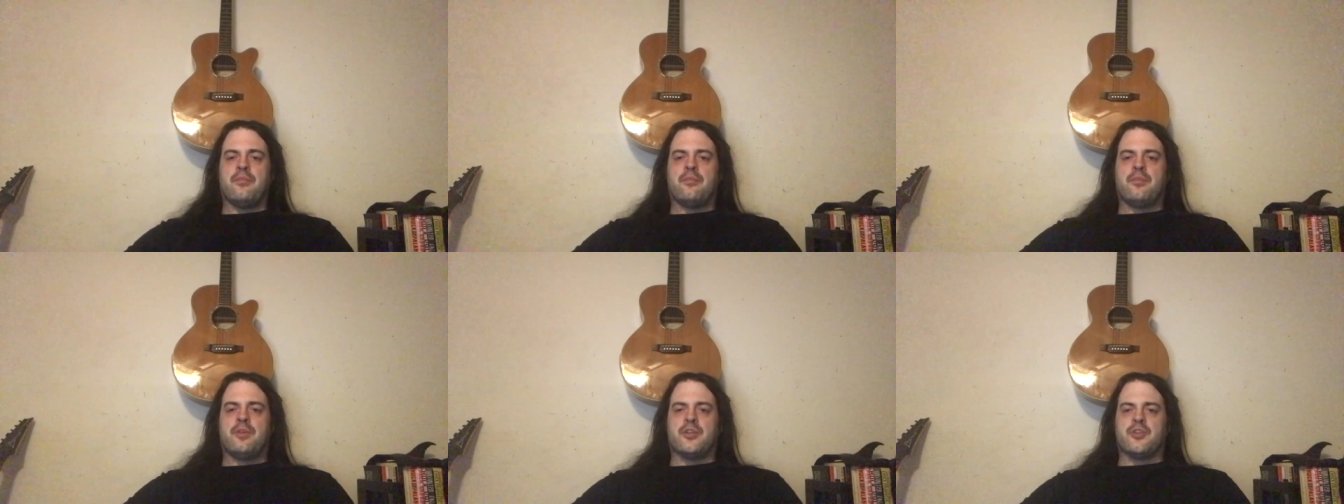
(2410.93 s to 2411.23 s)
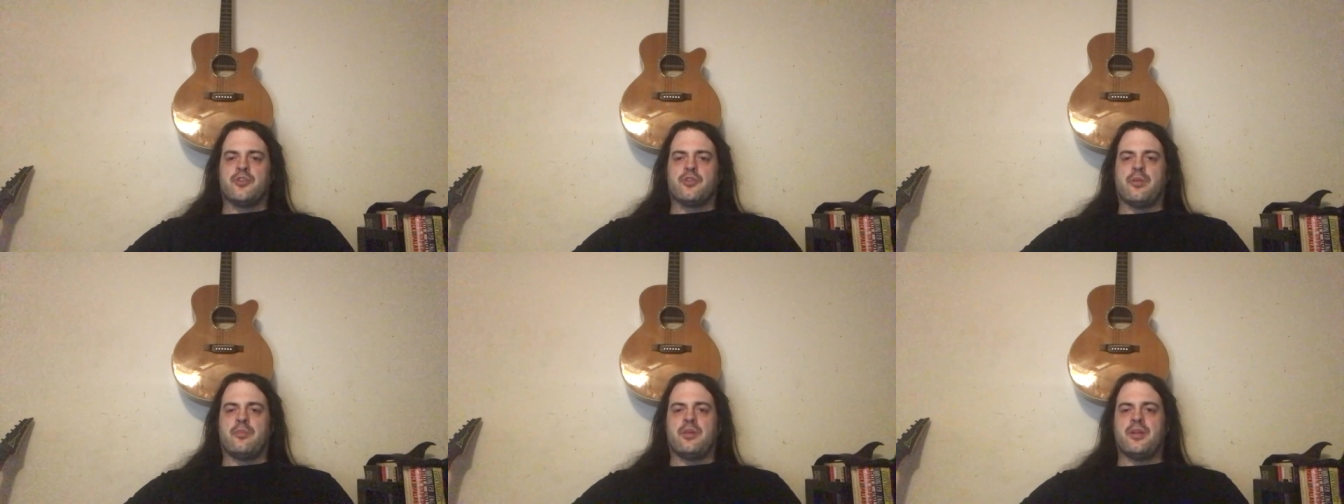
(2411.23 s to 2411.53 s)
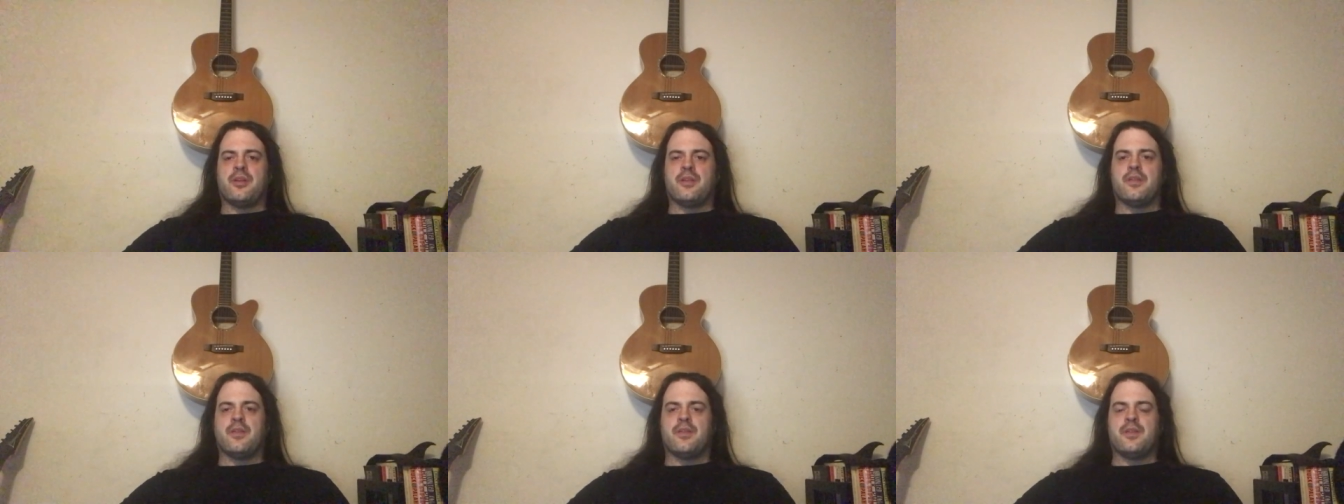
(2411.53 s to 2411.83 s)

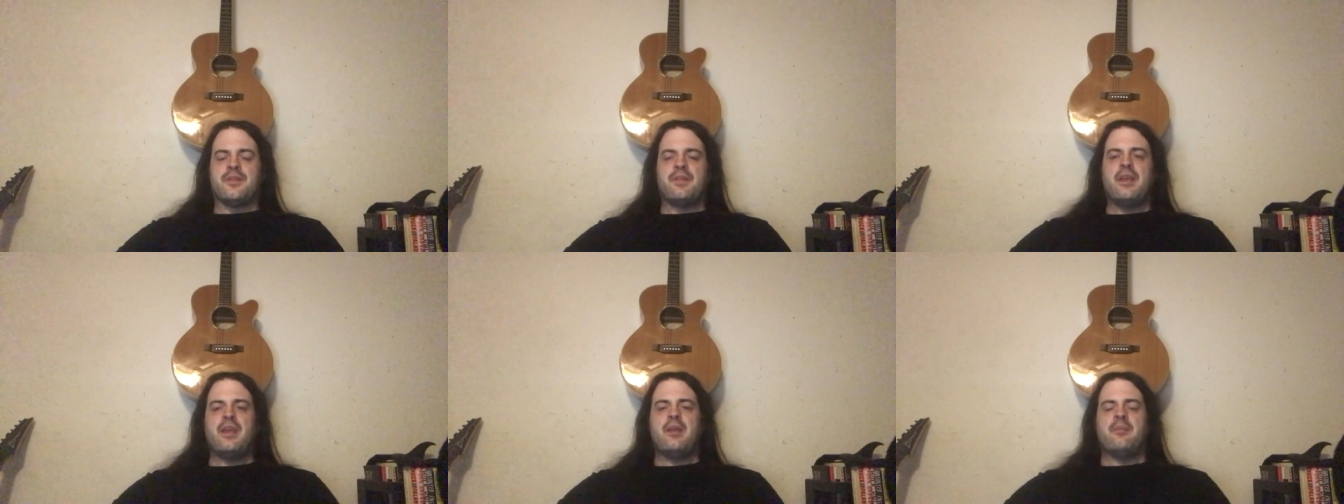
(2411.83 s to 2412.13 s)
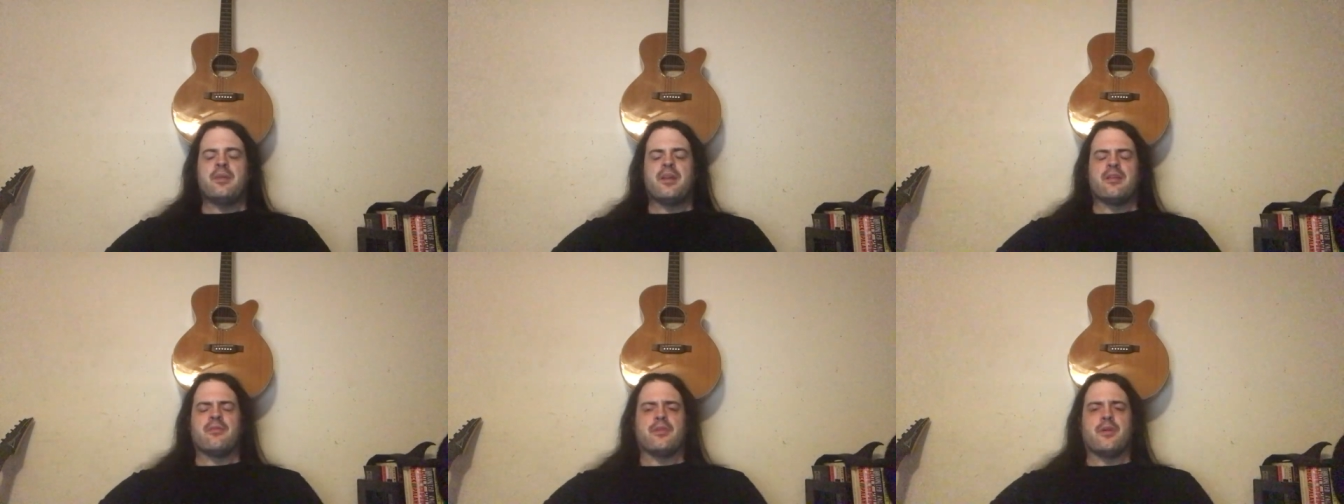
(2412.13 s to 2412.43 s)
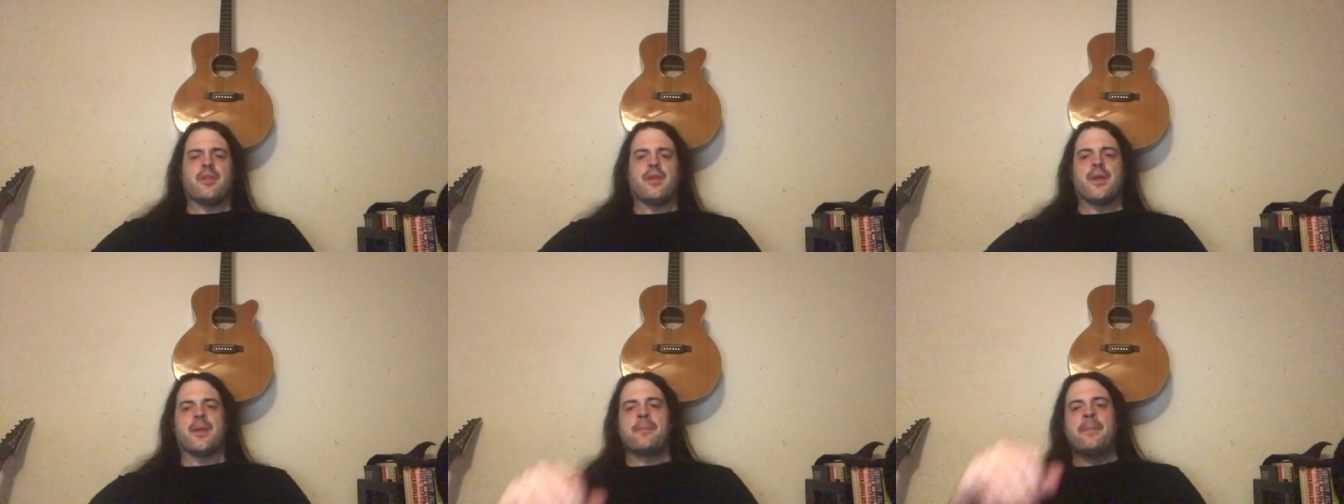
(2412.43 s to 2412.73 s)
contributed to the team and
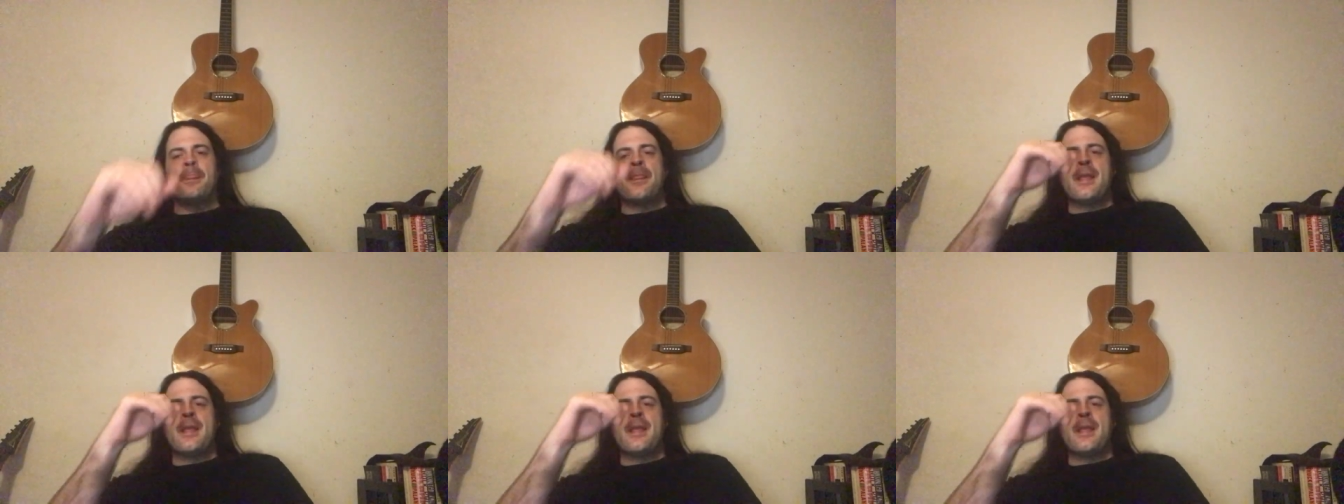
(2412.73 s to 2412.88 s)
everything